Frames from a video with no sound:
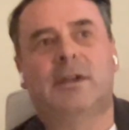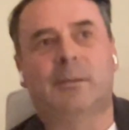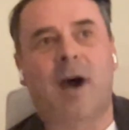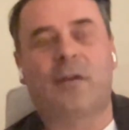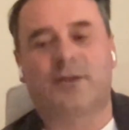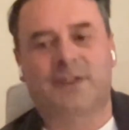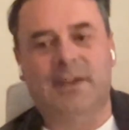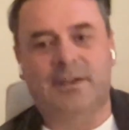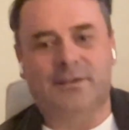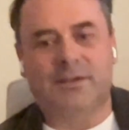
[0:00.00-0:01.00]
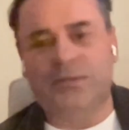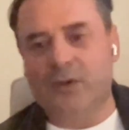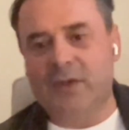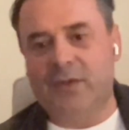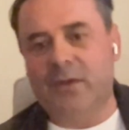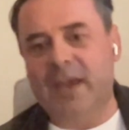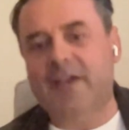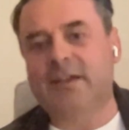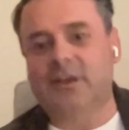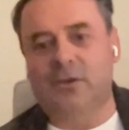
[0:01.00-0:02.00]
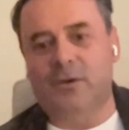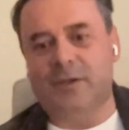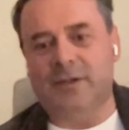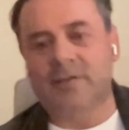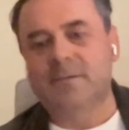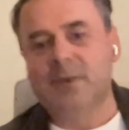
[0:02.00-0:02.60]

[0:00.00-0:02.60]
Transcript: democracy is they're anti-colonial.